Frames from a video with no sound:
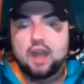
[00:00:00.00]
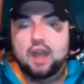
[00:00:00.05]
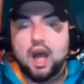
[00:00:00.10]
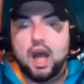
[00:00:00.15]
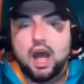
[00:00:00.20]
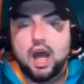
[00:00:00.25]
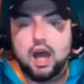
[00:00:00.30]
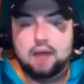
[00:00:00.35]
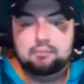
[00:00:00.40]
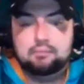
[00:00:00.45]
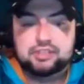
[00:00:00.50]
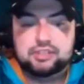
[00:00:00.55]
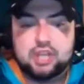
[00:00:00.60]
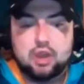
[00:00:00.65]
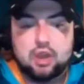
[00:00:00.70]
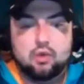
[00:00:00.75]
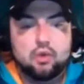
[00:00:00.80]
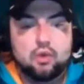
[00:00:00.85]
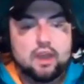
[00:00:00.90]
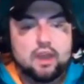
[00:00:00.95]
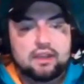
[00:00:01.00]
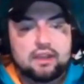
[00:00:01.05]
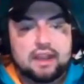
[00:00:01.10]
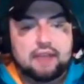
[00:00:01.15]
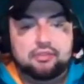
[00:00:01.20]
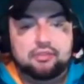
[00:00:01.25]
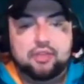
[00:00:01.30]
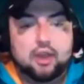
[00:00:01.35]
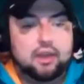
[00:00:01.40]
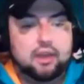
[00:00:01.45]

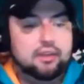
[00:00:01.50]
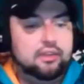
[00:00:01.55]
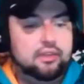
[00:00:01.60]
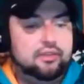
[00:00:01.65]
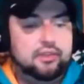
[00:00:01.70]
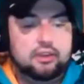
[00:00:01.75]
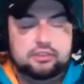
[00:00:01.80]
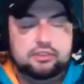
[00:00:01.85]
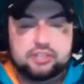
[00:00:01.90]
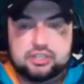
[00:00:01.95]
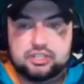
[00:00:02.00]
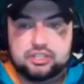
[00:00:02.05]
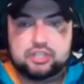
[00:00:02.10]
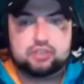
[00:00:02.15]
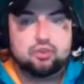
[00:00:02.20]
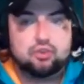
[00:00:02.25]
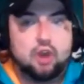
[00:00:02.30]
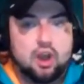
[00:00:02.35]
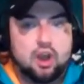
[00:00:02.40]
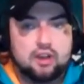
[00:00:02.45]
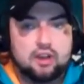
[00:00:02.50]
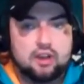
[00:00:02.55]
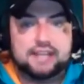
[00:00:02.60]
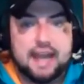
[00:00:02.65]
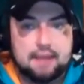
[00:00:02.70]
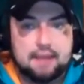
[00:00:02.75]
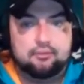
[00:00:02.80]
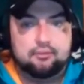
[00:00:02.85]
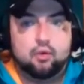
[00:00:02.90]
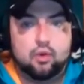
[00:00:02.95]
There's a strong
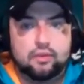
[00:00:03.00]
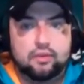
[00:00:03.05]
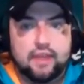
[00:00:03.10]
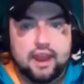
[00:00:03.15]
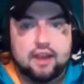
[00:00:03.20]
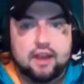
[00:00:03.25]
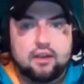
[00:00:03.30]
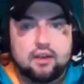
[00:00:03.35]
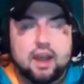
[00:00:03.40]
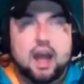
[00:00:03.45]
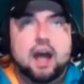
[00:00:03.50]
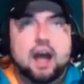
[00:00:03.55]
top four there.